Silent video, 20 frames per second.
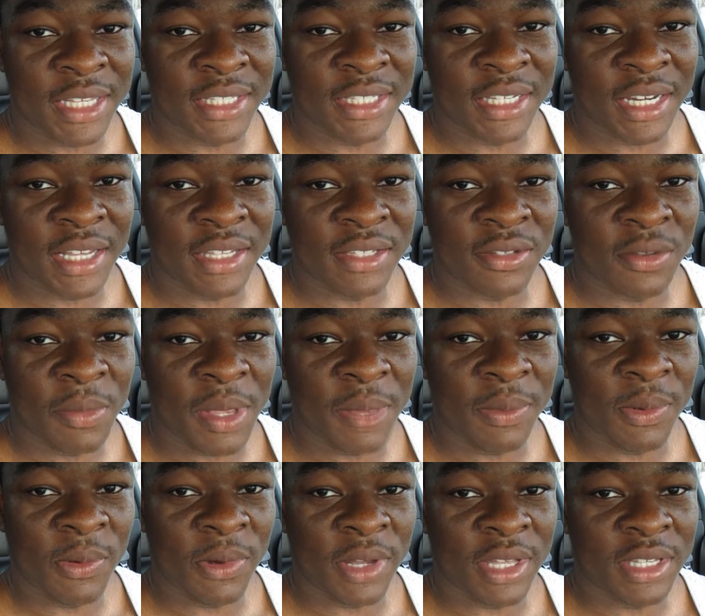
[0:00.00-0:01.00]
night tonight, so
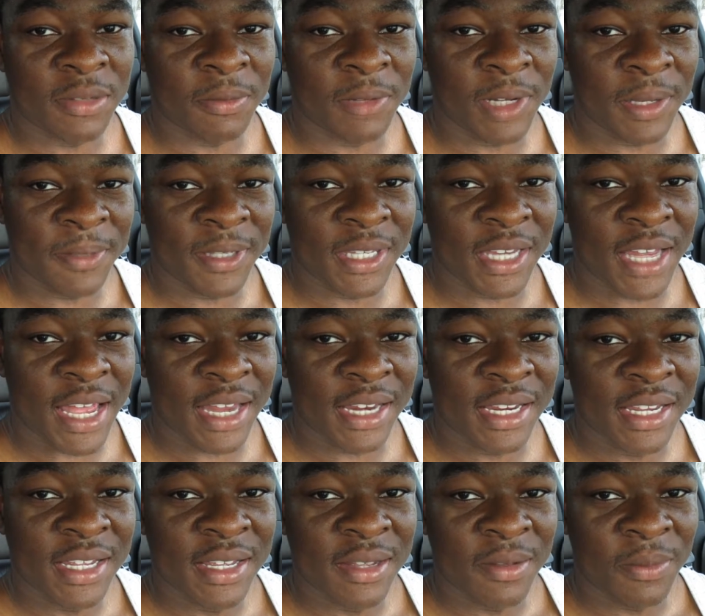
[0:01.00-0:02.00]
maybe we'll get some clips of that.
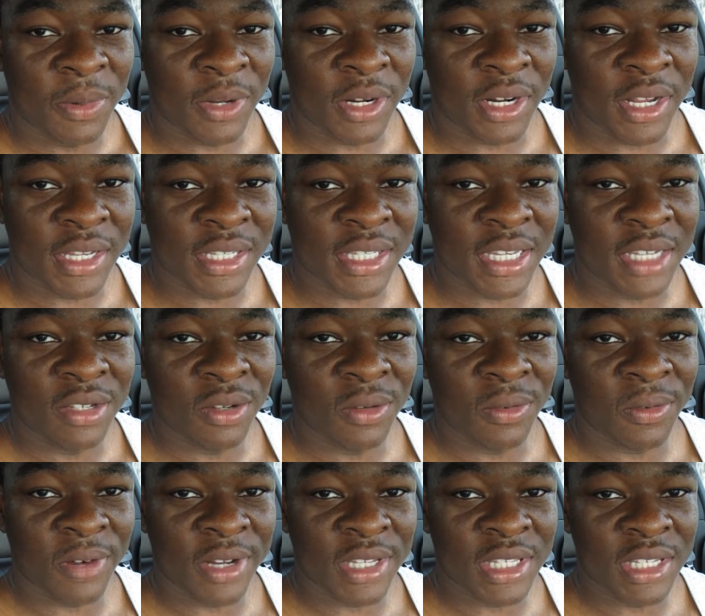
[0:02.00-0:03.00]
But stay
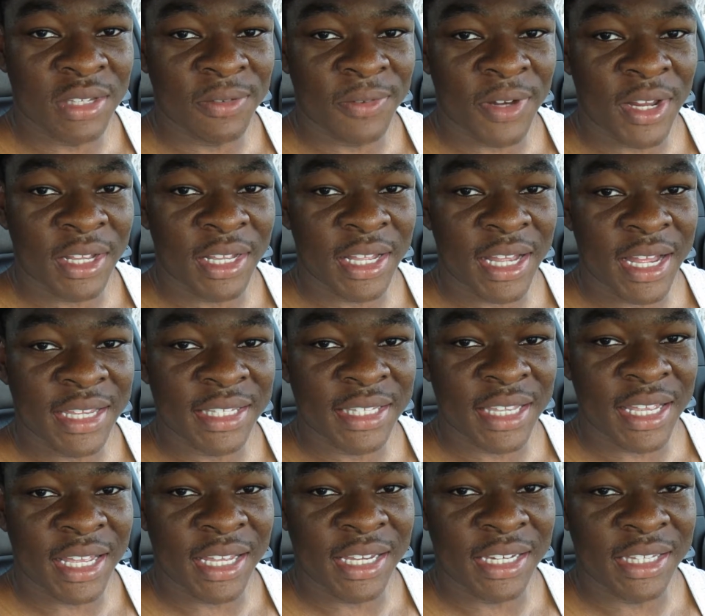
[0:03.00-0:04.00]
tuned for the rest of this vlog,
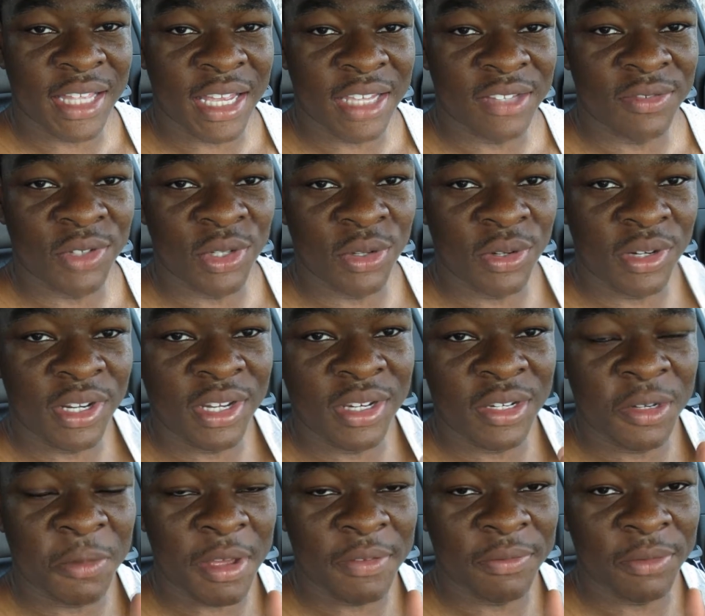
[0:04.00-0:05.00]
guys, and thanks for tuning
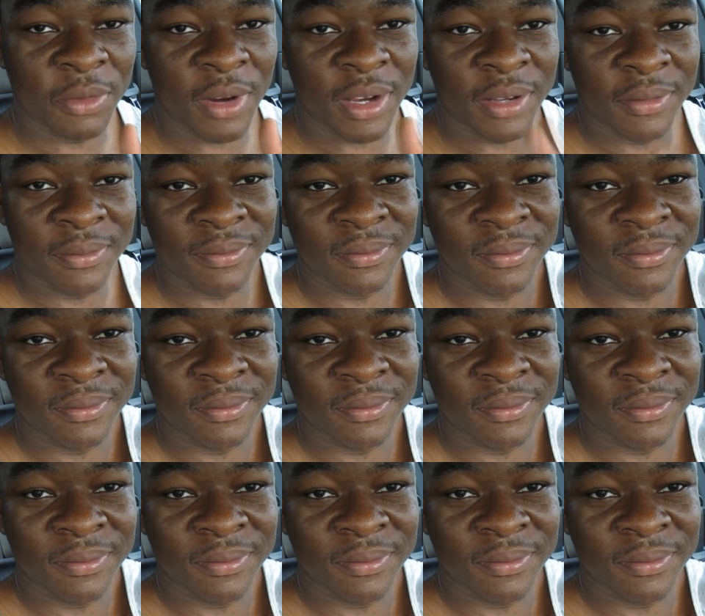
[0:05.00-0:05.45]
in to DePayFrom Ray.